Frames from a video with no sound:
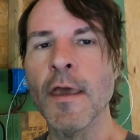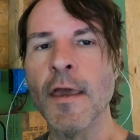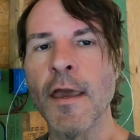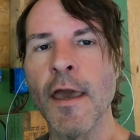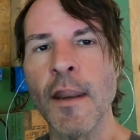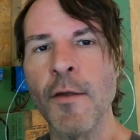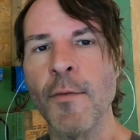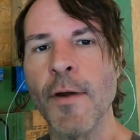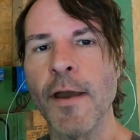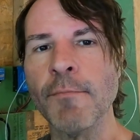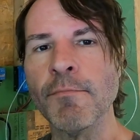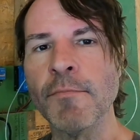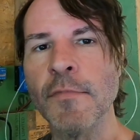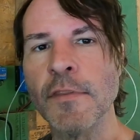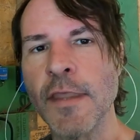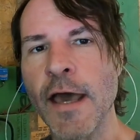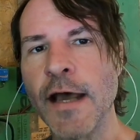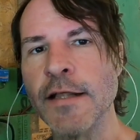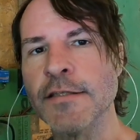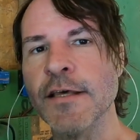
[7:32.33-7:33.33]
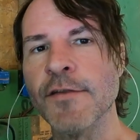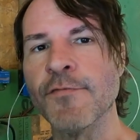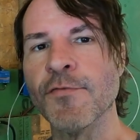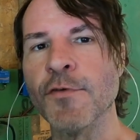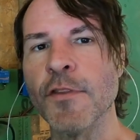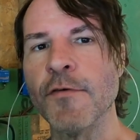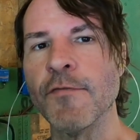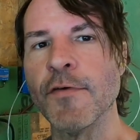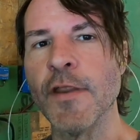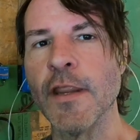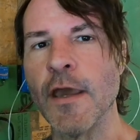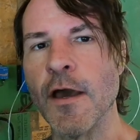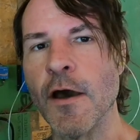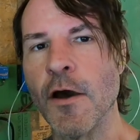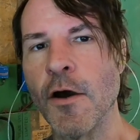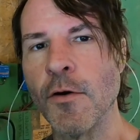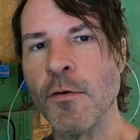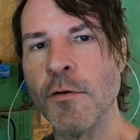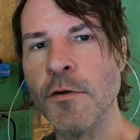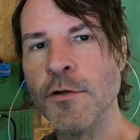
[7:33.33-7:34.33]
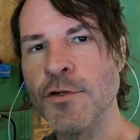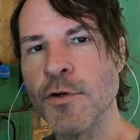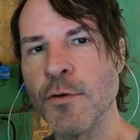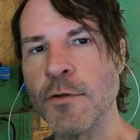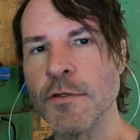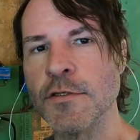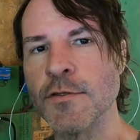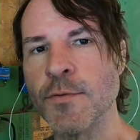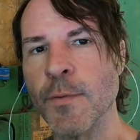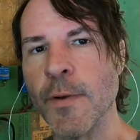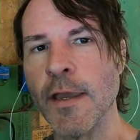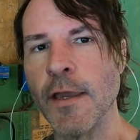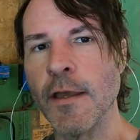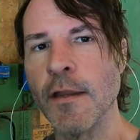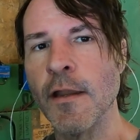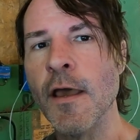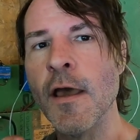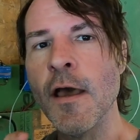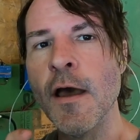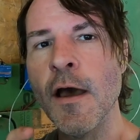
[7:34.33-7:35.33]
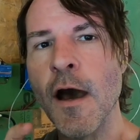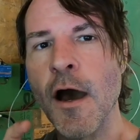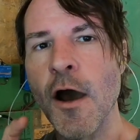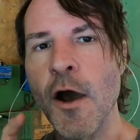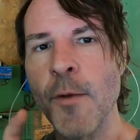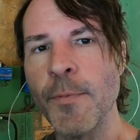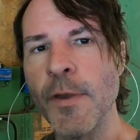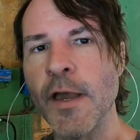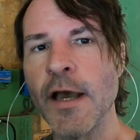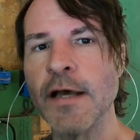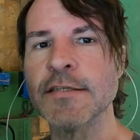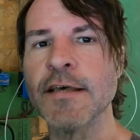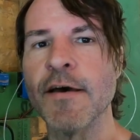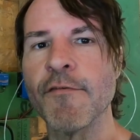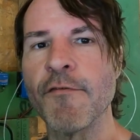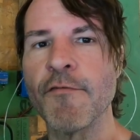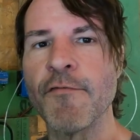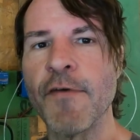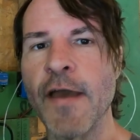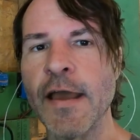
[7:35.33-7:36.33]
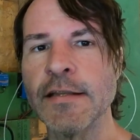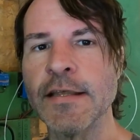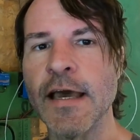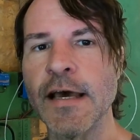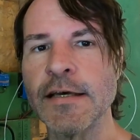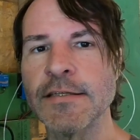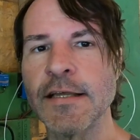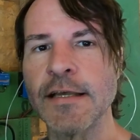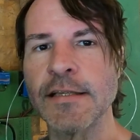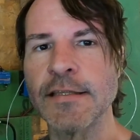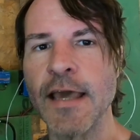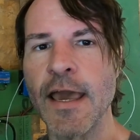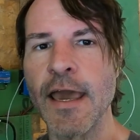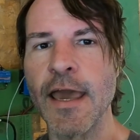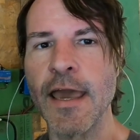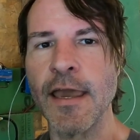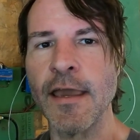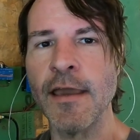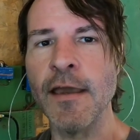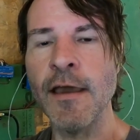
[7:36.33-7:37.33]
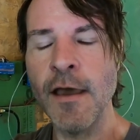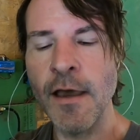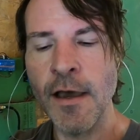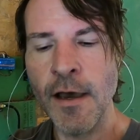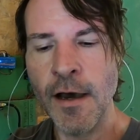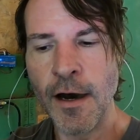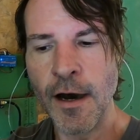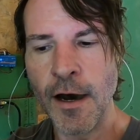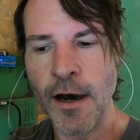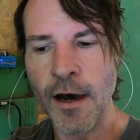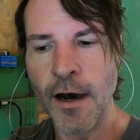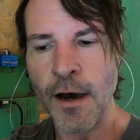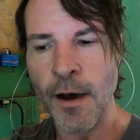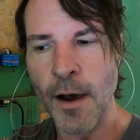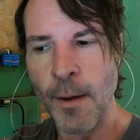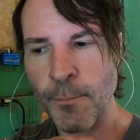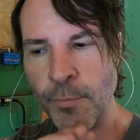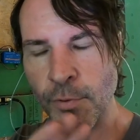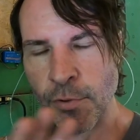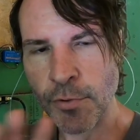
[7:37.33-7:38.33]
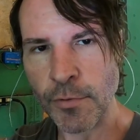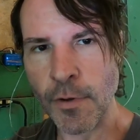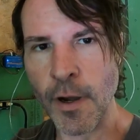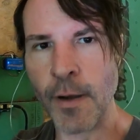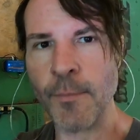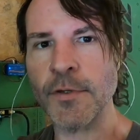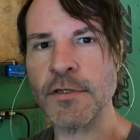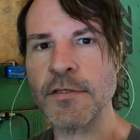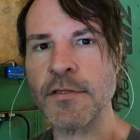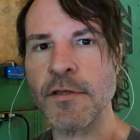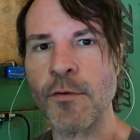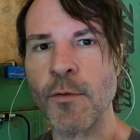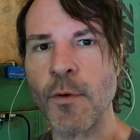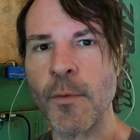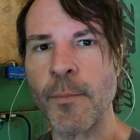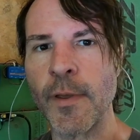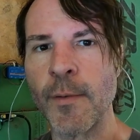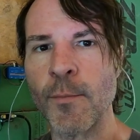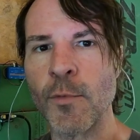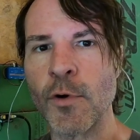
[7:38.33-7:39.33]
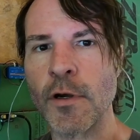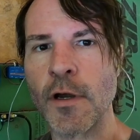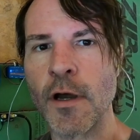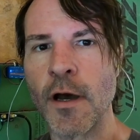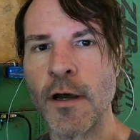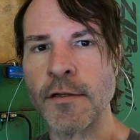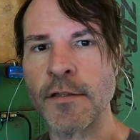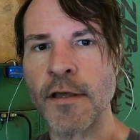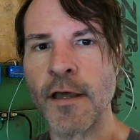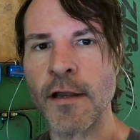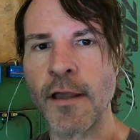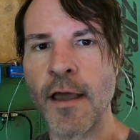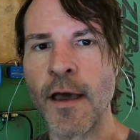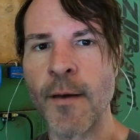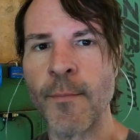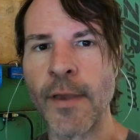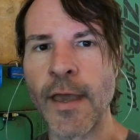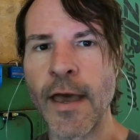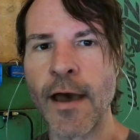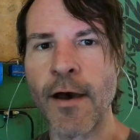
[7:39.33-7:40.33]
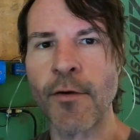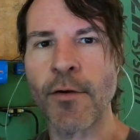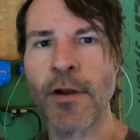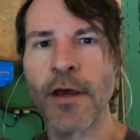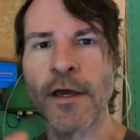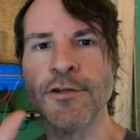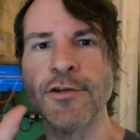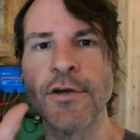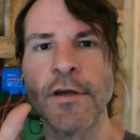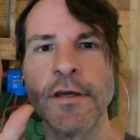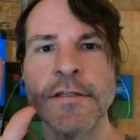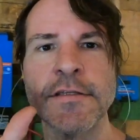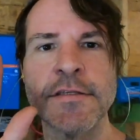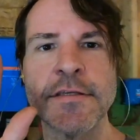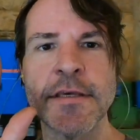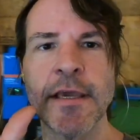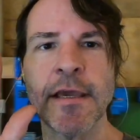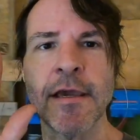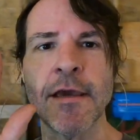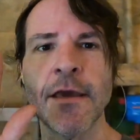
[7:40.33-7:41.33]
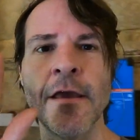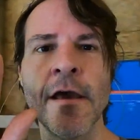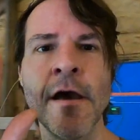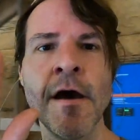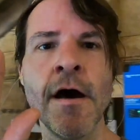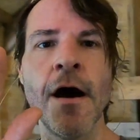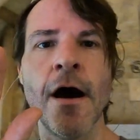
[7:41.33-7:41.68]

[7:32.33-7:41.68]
anyway, that's it for the video. Short and sweet. I hope you guys have a fantastic day. Promise there will be more content coming out. As you can see,